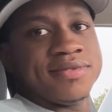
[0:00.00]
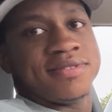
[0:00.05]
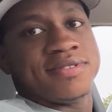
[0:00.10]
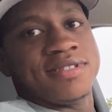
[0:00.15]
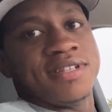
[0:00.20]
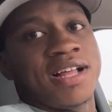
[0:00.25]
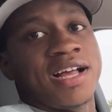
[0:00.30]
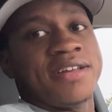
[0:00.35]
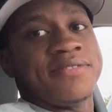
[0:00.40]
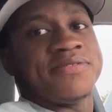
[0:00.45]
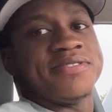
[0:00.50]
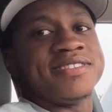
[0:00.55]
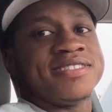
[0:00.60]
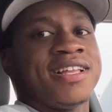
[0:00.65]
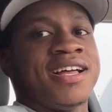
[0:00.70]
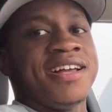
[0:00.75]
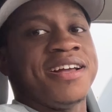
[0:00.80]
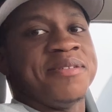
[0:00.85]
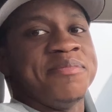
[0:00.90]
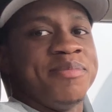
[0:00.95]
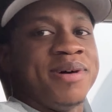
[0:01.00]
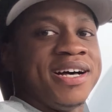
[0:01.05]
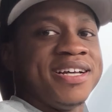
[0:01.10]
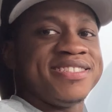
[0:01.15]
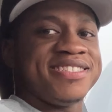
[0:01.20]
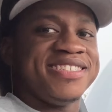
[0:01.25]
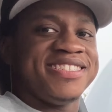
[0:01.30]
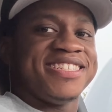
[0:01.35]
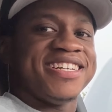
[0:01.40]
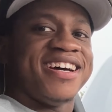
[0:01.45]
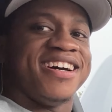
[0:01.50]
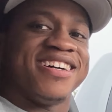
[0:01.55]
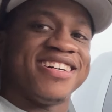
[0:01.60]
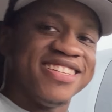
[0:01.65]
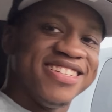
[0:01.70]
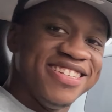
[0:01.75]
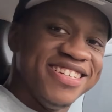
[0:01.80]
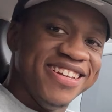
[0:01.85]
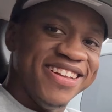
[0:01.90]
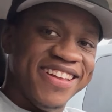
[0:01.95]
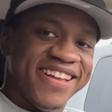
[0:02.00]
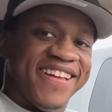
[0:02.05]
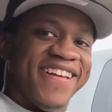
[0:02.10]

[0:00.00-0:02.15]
Life is like a box of chocolates.